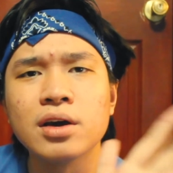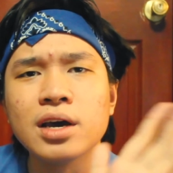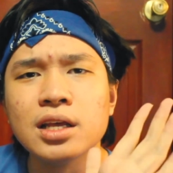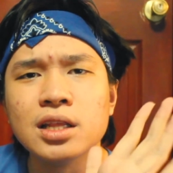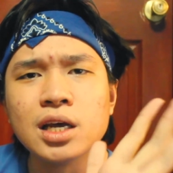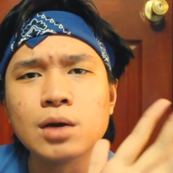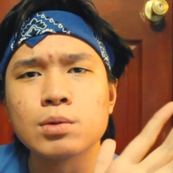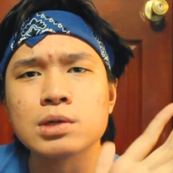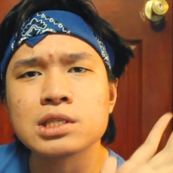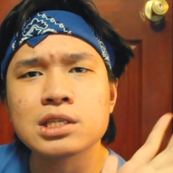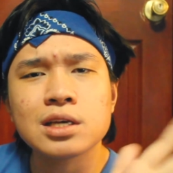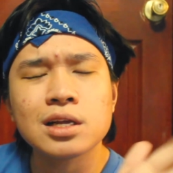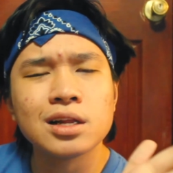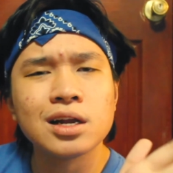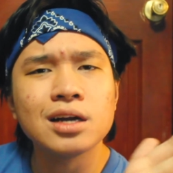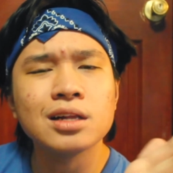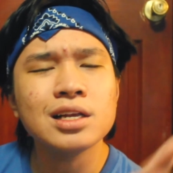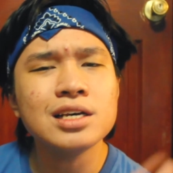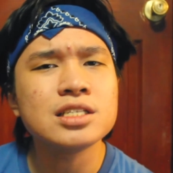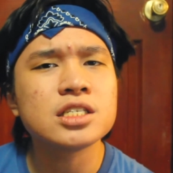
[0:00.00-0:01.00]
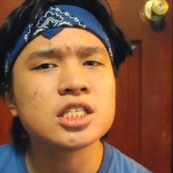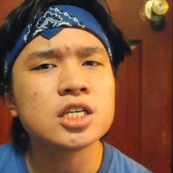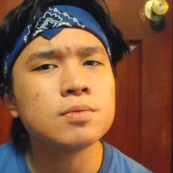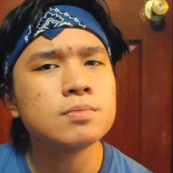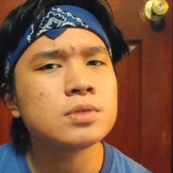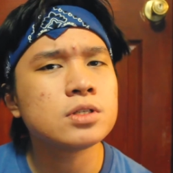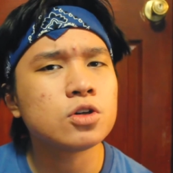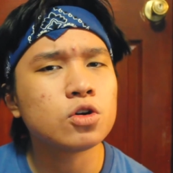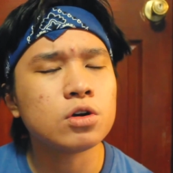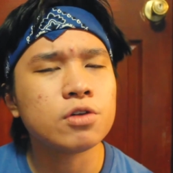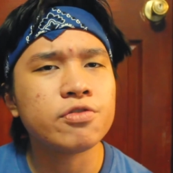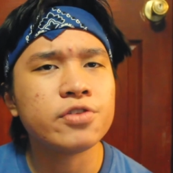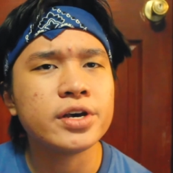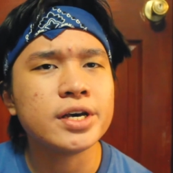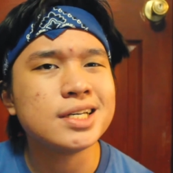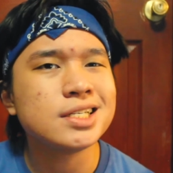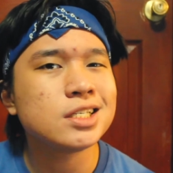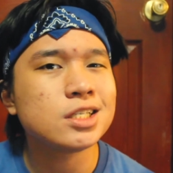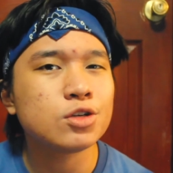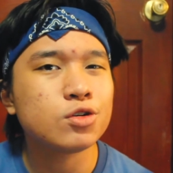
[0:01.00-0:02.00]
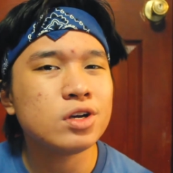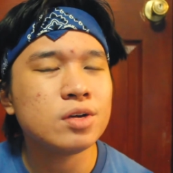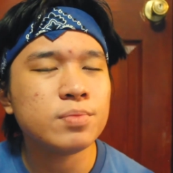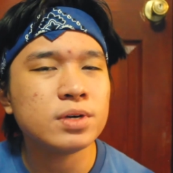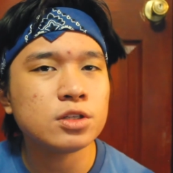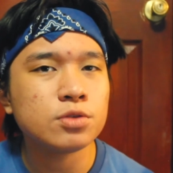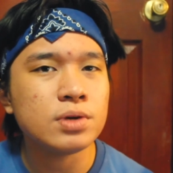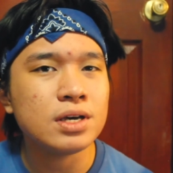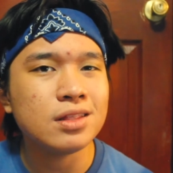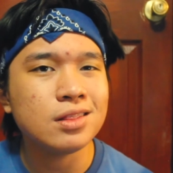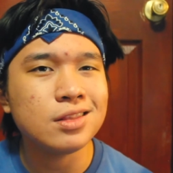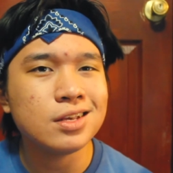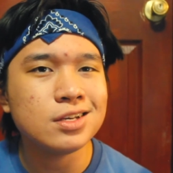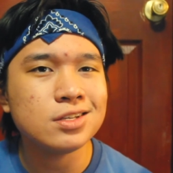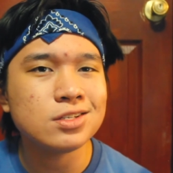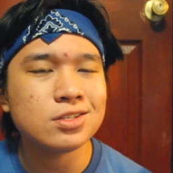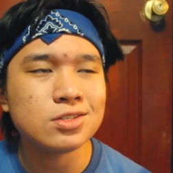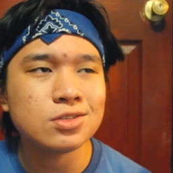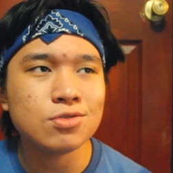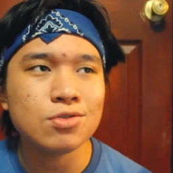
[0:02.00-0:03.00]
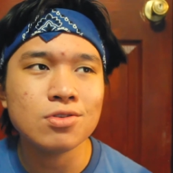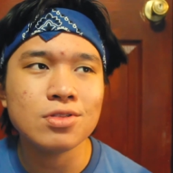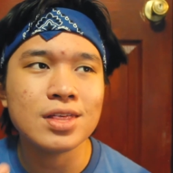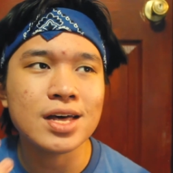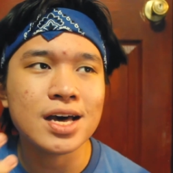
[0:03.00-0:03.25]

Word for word: okay there was clearly some sort of history between these two